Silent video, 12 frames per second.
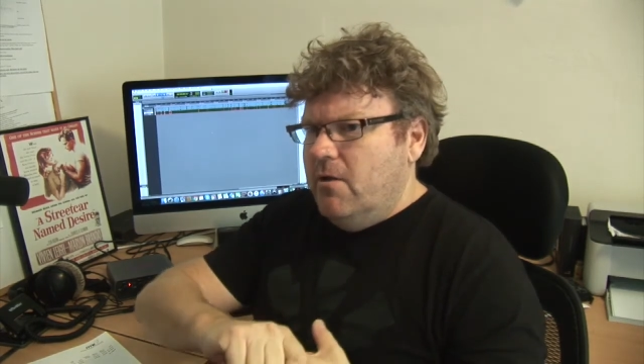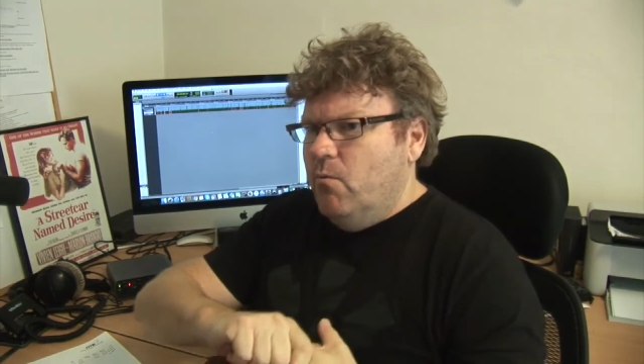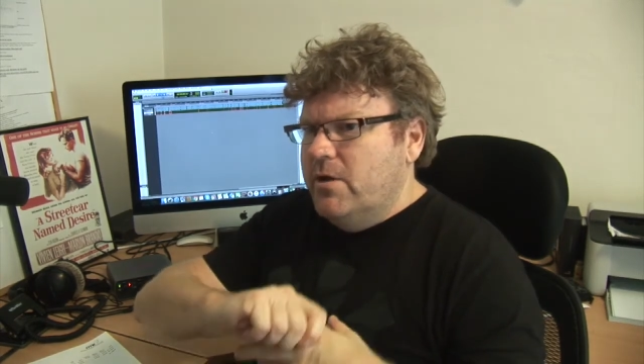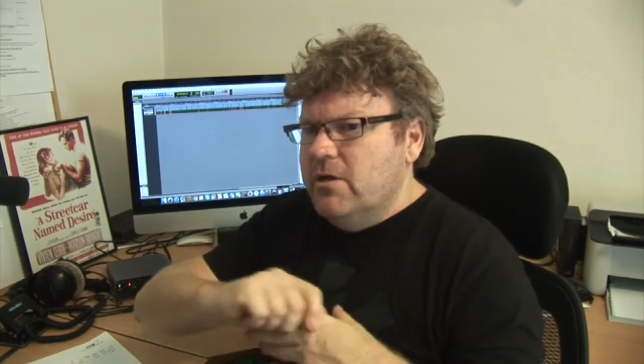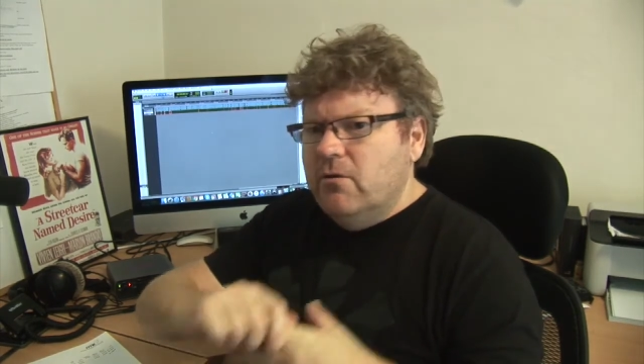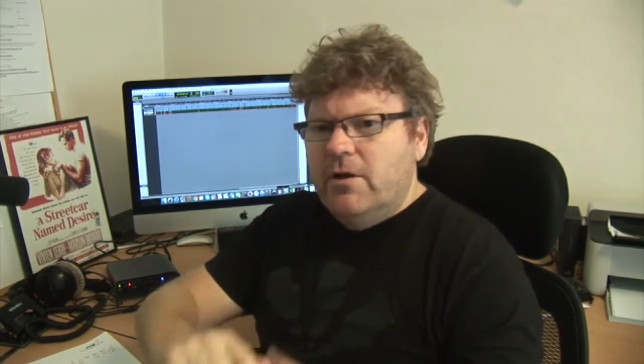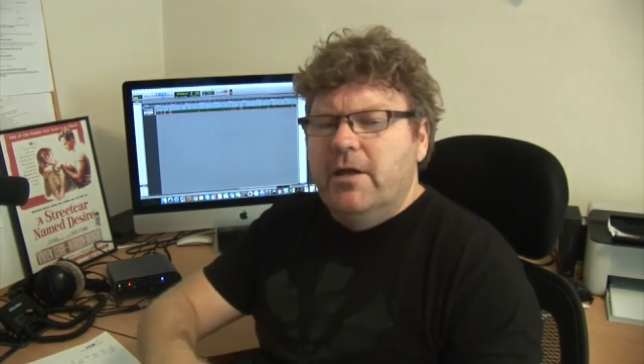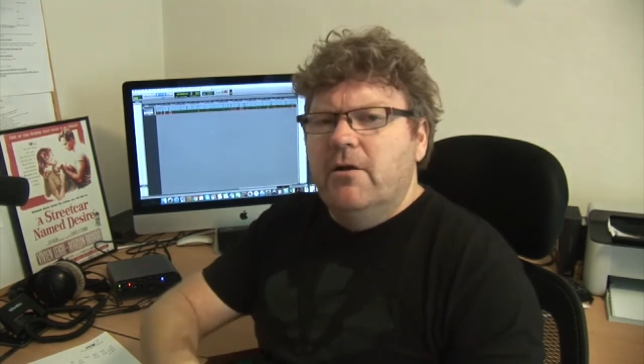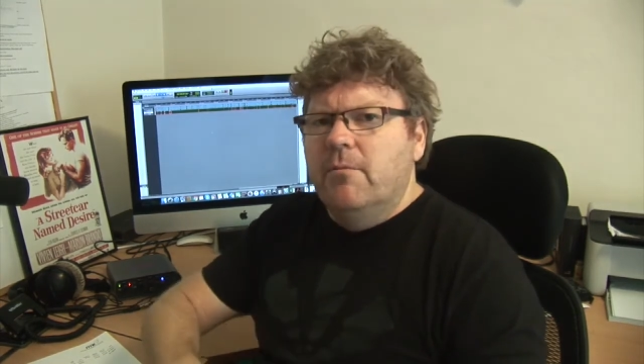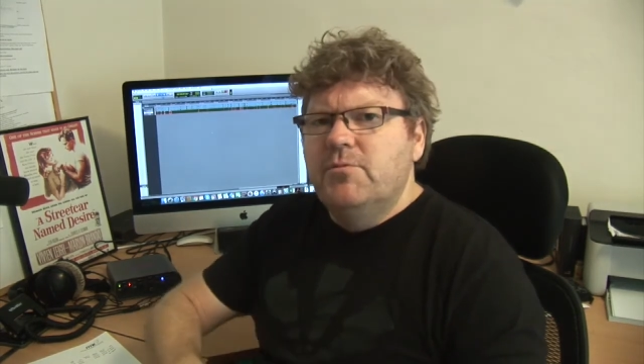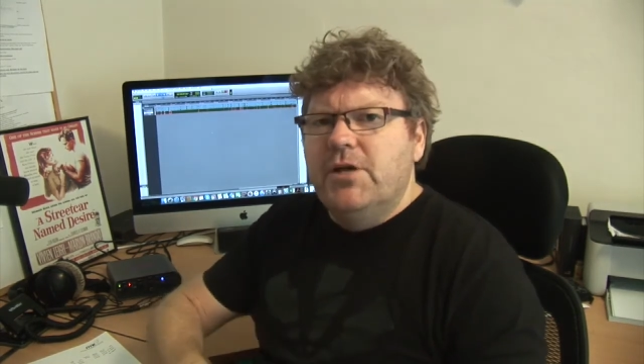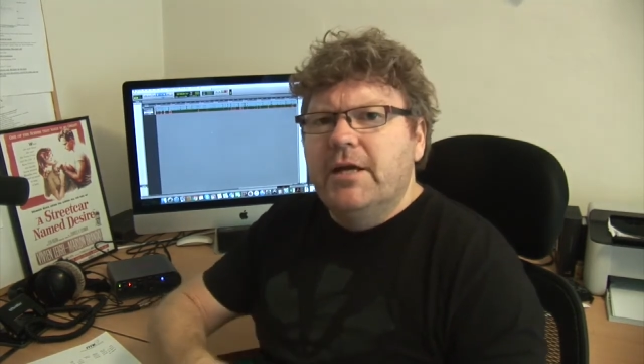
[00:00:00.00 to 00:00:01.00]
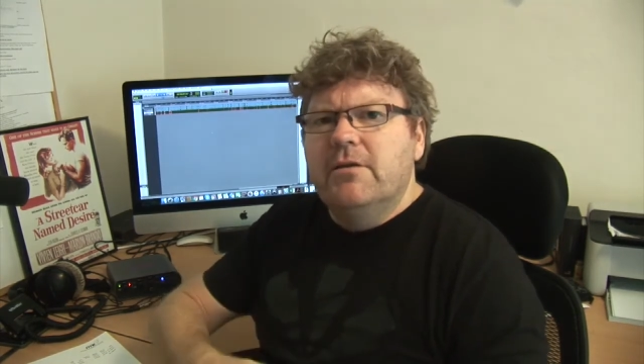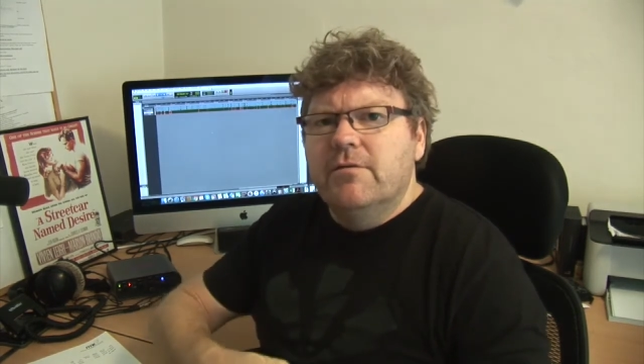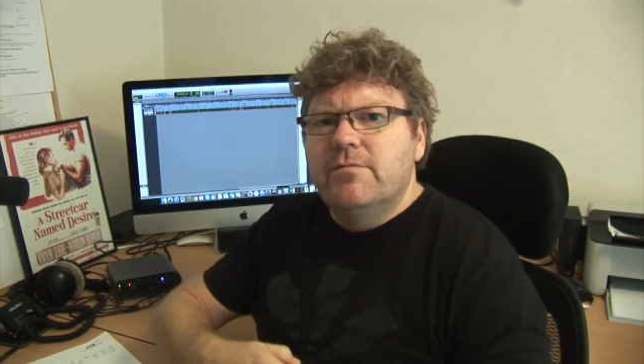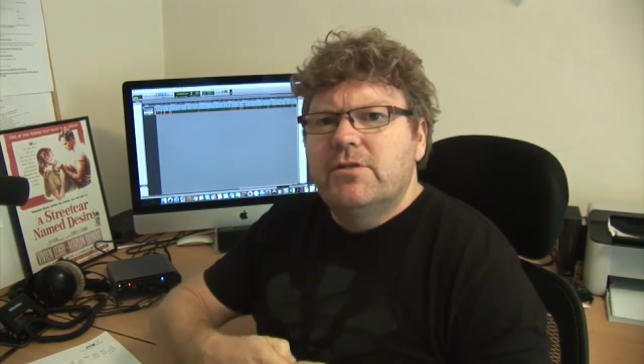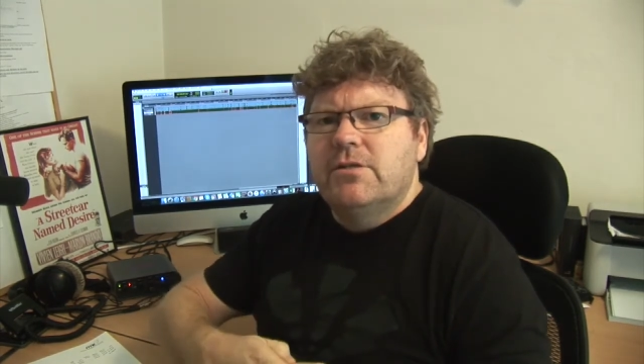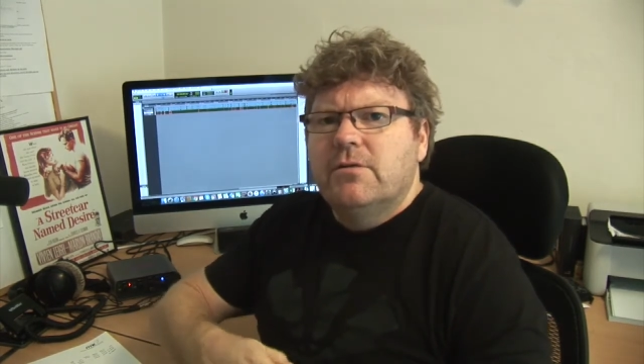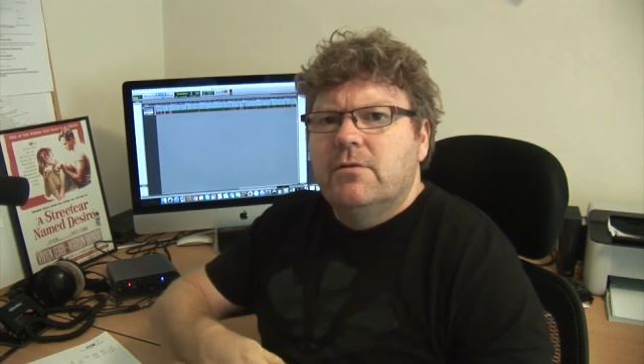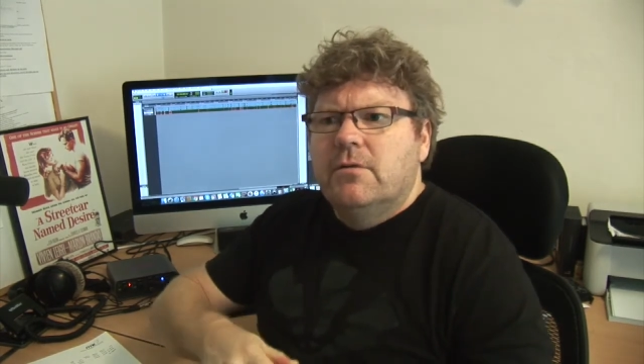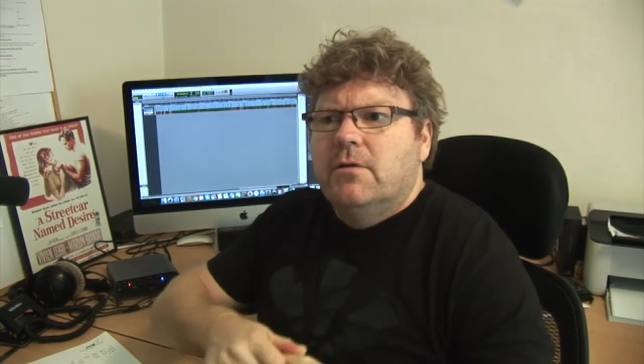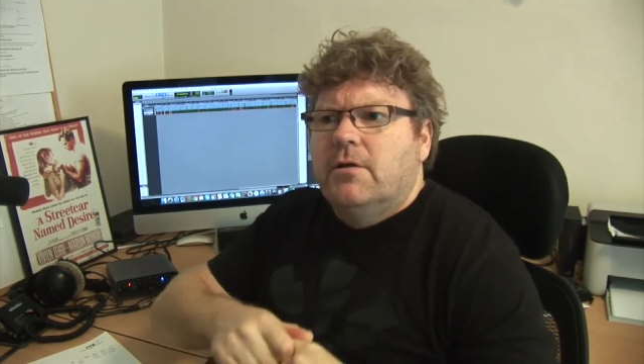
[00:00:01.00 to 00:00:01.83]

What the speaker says: when you're looking at objectives,